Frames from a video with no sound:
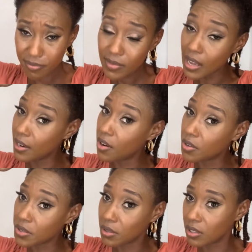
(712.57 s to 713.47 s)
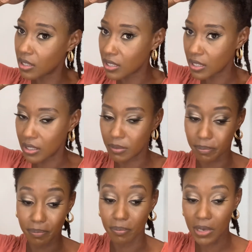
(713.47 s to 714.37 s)
and it also looks
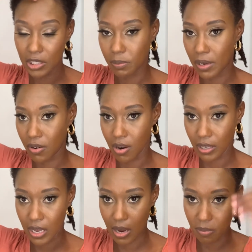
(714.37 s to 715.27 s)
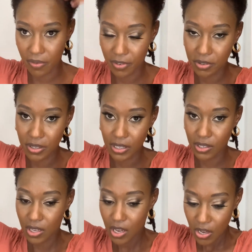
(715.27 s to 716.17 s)
much better on camera versus